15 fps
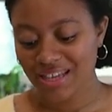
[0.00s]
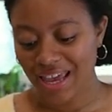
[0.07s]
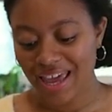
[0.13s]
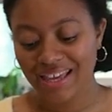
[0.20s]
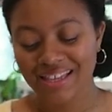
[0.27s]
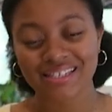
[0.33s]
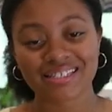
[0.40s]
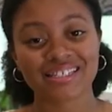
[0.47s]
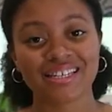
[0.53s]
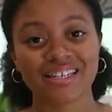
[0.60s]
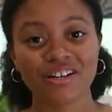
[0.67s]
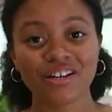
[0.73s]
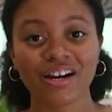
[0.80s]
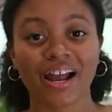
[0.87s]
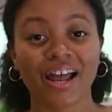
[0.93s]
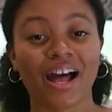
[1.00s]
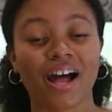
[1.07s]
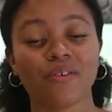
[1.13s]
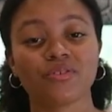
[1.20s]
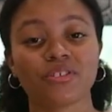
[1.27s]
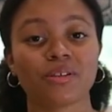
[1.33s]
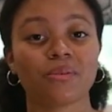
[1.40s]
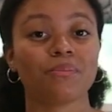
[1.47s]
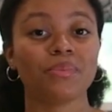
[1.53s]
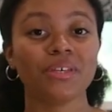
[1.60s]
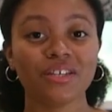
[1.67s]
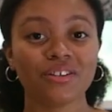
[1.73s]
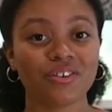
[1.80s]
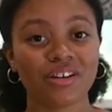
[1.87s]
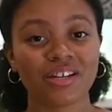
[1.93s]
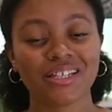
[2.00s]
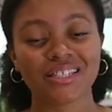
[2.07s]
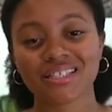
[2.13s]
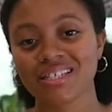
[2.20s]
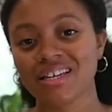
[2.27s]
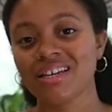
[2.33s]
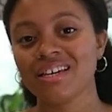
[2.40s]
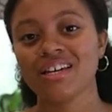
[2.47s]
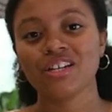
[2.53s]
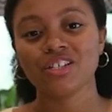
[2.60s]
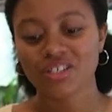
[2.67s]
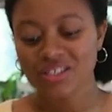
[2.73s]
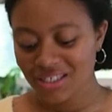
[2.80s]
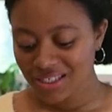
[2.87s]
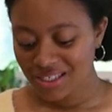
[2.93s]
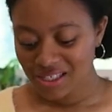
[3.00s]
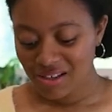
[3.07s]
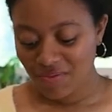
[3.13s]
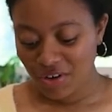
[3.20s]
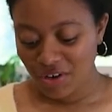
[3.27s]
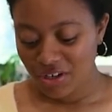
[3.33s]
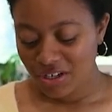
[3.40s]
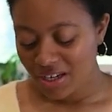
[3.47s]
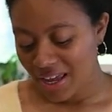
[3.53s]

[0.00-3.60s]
and here I have some beet greens just slivered,